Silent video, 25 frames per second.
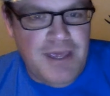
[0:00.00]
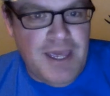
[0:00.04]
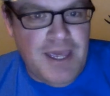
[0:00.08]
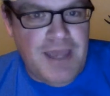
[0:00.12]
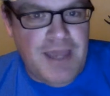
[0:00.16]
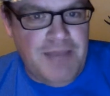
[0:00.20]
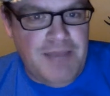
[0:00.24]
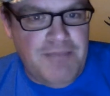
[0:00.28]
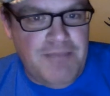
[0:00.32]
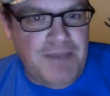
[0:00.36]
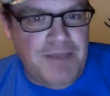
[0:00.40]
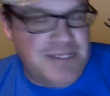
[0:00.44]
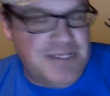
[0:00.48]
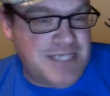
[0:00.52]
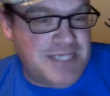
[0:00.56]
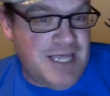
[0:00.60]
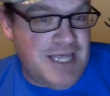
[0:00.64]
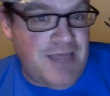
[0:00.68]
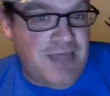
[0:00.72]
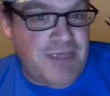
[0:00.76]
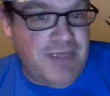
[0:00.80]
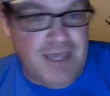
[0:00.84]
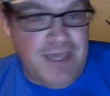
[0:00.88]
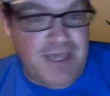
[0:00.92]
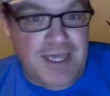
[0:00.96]
And
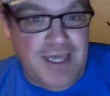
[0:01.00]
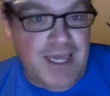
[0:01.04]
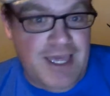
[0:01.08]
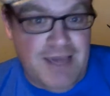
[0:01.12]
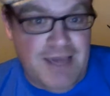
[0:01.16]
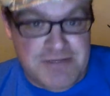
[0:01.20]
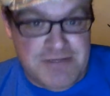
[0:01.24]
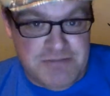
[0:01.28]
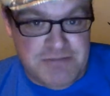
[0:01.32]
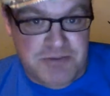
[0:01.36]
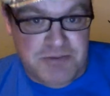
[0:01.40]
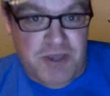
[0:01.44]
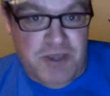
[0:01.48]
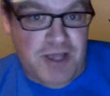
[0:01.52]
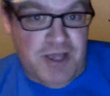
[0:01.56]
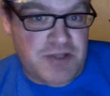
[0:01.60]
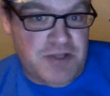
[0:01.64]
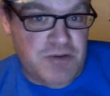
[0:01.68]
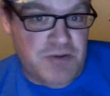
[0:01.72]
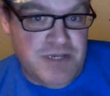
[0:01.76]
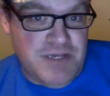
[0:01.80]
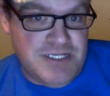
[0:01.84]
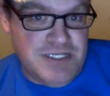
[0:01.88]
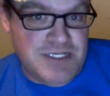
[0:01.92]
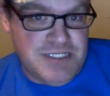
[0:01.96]
basically, I think he gave some thought
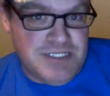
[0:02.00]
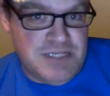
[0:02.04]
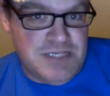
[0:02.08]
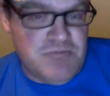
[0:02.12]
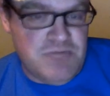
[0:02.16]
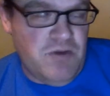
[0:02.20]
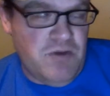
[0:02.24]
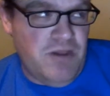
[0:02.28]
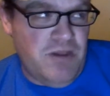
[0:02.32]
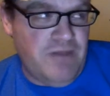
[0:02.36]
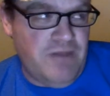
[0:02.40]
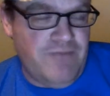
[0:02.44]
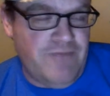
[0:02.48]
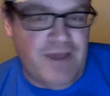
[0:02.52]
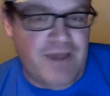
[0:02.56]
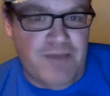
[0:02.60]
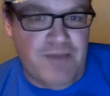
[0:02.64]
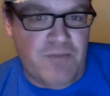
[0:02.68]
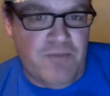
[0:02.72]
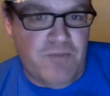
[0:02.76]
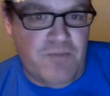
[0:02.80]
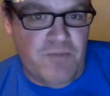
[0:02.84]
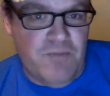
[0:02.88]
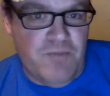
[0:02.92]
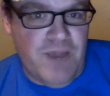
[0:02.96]
to it. He said, well, if
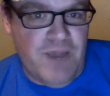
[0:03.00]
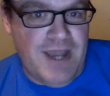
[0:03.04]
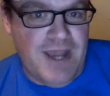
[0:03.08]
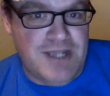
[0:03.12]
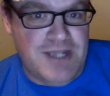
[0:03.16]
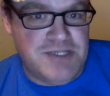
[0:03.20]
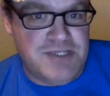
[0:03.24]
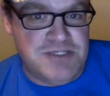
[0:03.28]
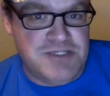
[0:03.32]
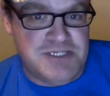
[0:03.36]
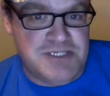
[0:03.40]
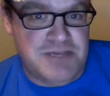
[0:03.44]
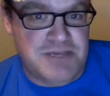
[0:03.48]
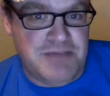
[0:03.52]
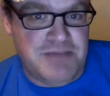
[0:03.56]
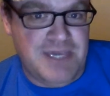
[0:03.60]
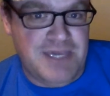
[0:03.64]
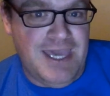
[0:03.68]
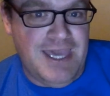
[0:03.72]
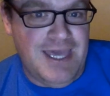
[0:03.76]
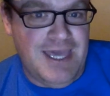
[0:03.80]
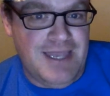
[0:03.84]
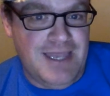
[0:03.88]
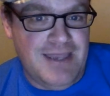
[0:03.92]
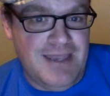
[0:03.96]
I ran into some
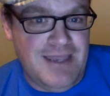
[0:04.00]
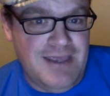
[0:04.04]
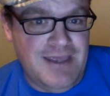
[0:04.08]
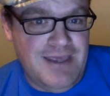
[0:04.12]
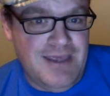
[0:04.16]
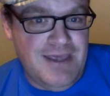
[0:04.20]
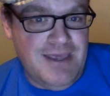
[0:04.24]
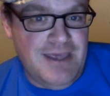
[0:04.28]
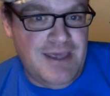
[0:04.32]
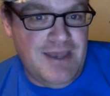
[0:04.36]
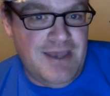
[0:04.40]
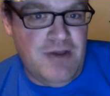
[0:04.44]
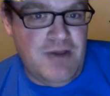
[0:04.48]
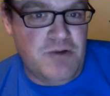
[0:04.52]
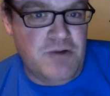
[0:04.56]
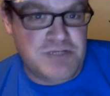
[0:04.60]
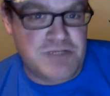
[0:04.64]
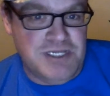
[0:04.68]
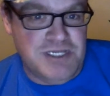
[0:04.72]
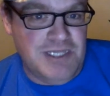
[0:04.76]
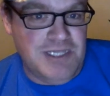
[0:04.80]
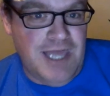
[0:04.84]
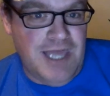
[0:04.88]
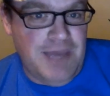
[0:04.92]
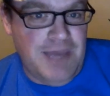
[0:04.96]
kid in the
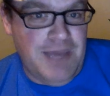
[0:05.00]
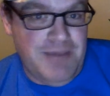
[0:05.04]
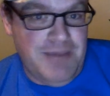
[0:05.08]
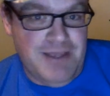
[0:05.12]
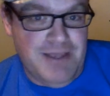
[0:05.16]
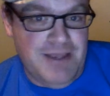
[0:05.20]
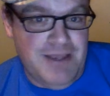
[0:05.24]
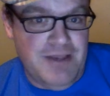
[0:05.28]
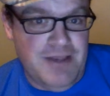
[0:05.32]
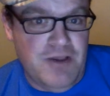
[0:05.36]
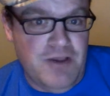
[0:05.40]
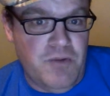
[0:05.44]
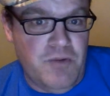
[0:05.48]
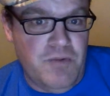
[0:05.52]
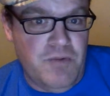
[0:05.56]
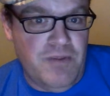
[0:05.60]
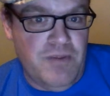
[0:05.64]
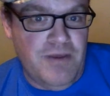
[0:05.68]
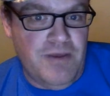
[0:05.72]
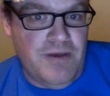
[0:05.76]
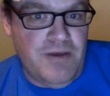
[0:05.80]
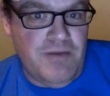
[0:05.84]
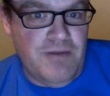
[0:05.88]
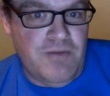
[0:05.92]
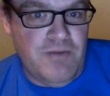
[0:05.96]
hotel lobby and didn't know where
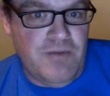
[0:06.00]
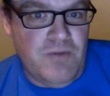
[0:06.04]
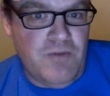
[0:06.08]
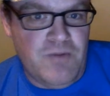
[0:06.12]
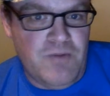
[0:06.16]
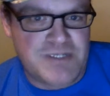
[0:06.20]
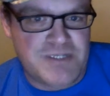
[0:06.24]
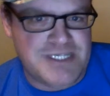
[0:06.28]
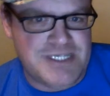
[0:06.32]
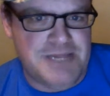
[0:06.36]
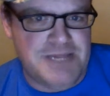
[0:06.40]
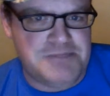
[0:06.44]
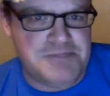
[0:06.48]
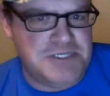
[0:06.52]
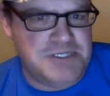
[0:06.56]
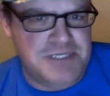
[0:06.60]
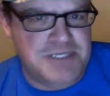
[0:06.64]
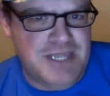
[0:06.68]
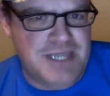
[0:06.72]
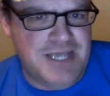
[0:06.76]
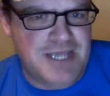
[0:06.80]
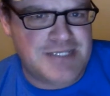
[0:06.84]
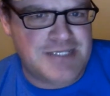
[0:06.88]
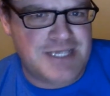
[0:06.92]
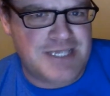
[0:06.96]
the
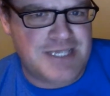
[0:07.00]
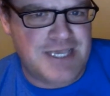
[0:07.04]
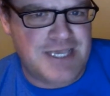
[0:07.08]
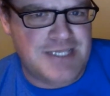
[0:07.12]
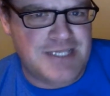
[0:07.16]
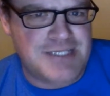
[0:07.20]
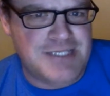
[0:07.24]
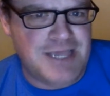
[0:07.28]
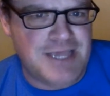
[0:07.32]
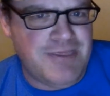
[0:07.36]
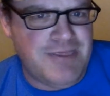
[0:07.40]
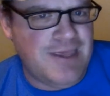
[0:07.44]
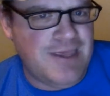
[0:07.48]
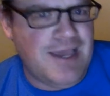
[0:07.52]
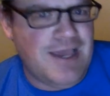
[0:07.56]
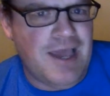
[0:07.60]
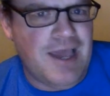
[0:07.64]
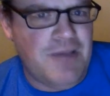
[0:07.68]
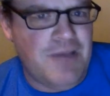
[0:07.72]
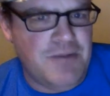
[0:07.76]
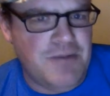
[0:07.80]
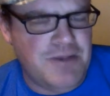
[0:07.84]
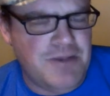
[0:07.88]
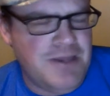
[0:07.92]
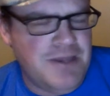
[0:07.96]
reception desk is, I think
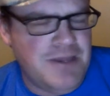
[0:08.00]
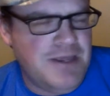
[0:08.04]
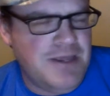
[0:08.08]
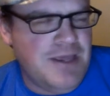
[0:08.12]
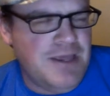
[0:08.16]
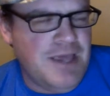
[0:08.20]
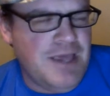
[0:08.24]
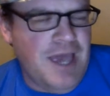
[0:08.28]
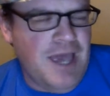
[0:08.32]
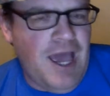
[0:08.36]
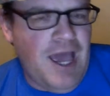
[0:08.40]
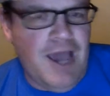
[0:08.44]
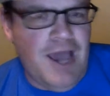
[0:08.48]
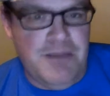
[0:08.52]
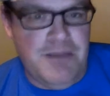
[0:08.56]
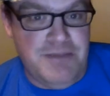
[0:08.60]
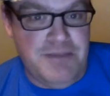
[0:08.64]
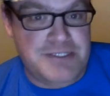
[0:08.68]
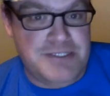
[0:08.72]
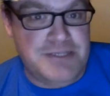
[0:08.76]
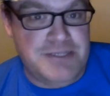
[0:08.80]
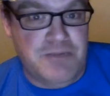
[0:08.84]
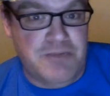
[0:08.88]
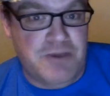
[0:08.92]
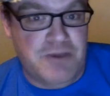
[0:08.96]
I'd
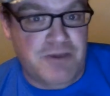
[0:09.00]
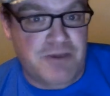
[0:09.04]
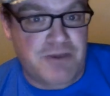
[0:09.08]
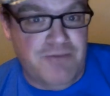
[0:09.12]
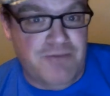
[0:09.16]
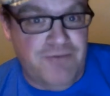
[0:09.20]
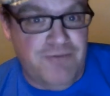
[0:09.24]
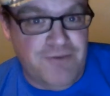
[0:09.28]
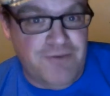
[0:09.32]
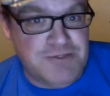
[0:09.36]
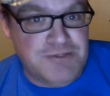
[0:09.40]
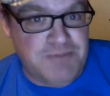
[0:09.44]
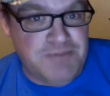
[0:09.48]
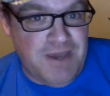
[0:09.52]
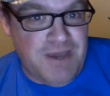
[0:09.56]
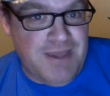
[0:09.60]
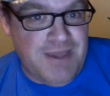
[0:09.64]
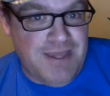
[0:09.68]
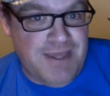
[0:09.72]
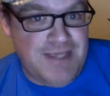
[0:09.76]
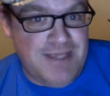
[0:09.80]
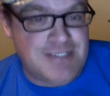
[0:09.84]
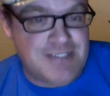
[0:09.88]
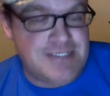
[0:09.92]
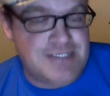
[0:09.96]
be somewhat confused by
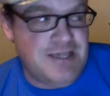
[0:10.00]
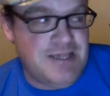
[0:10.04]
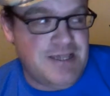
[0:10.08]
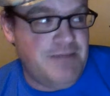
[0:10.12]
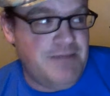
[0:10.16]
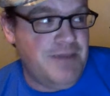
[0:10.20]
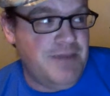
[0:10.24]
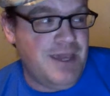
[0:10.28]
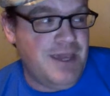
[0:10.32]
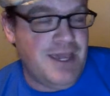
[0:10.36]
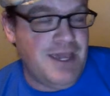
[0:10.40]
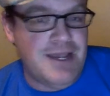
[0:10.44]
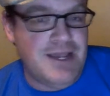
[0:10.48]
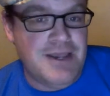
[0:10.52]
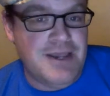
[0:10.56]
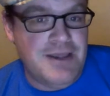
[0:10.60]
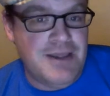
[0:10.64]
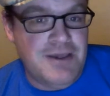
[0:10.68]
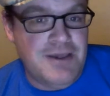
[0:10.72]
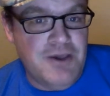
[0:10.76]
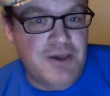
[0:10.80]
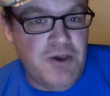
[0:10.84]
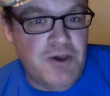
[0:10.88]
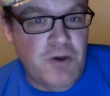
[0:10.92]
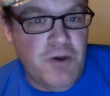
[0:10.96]
this. I mean,
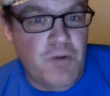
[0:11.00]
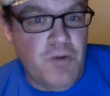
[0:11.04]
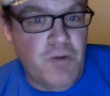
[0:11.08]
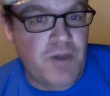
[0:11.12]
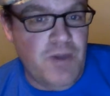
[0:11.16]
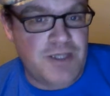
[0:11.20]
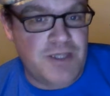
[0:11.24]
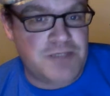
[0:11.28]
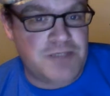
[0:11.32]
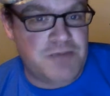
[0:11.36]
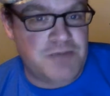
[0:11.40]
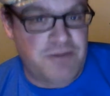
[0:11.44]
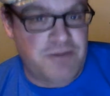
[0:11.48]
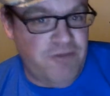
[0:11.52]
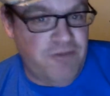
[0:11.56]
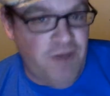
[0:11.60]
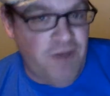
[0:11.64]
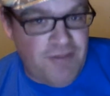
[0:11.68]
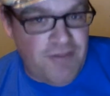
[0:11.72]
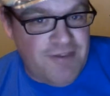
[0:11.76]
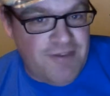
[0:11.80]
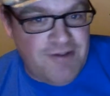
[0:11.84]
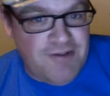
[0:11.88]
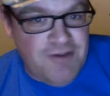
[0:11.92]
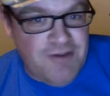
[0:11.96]
who else would have
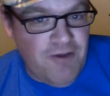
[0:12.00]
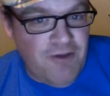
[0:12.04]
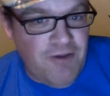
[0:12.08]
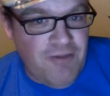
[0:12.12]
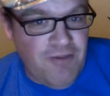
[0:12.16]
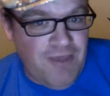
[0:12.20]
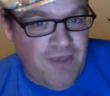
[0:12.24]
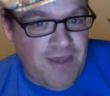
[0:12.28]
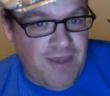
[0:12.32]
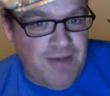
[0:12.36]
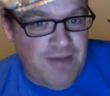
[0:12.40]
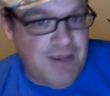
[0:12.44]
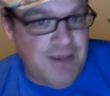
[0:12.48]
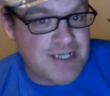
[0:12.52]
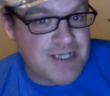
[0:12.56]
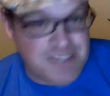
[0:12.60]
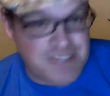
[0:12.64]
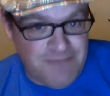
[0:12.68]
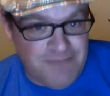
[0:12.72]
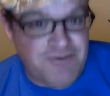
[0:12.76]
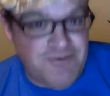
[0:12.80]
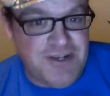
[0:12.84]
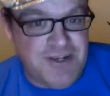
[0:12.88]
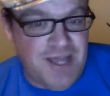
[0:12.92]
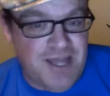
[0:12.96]
thought to have done that
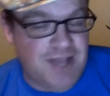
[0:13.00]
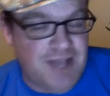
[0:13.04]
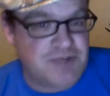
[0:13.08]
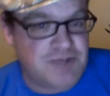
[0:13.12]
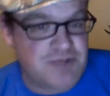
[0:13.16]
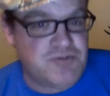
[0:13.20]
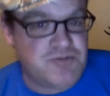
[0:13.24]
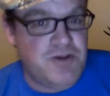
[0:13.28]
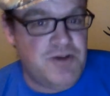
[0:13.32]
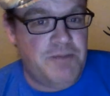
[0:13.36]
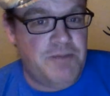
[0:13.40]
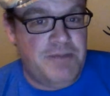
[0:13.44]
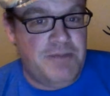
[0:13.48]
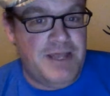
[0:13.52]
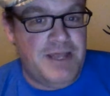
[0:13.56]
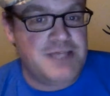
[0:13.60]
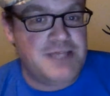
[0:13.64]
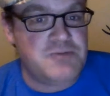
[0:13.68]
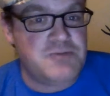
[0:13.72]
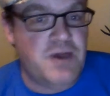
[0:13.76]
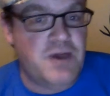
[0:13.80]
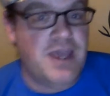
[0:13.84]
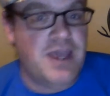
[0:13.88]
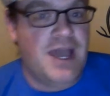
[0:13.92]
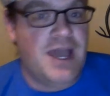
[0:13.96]
except for Donald Trump? And
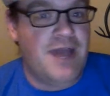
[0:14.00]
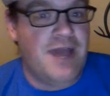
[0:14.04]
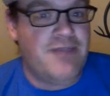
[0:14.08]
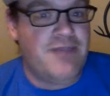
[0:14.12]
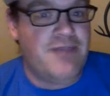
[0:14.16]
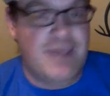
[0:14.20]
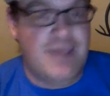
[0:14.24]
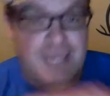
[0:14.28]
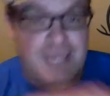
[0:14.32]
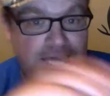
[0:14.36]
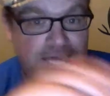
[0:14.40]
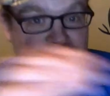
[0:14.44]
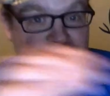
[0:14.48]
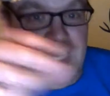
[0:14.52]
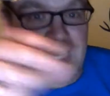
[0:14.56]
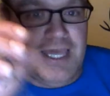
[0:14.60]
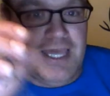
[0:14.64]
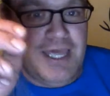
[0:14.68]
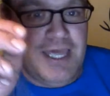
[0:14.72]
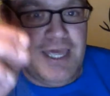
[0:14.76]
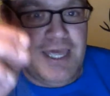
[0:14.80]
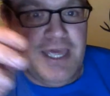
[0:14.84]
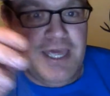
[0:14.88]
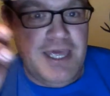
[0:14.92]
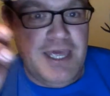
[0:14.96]
that's why I think
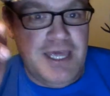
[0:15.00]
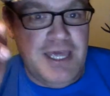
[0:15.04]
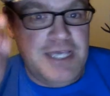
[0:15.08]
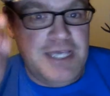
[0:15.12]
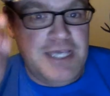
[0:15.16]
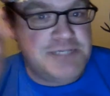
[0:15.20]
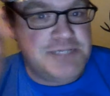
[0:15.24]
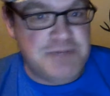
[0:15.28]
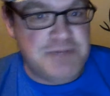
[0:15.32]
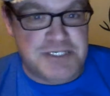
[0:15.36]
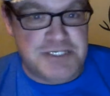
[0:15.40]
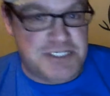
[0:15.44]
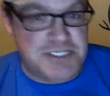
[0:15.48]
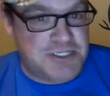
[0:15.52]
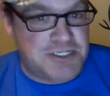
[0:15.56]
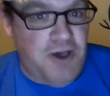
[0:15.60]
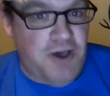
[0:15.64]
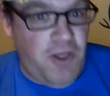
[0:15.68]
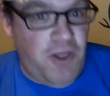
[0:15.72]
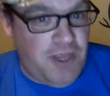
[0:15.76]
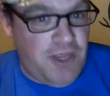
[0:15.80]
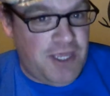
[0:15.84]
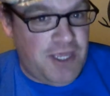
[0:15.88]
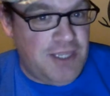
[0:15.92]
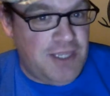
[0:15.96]
he's missed his
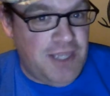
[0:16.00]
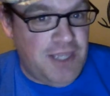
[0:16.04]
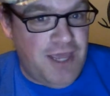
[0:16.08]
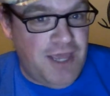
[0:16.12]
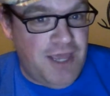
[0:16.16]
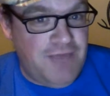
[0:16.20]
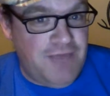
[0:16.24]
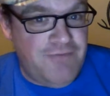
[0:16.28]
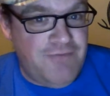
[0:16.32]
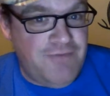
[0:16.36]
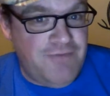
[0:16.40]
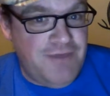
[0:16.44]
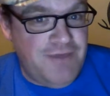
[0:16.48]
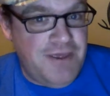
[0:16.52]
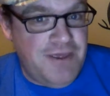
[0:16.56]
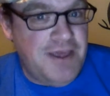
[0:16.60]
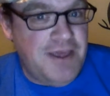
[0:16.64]
calling in life.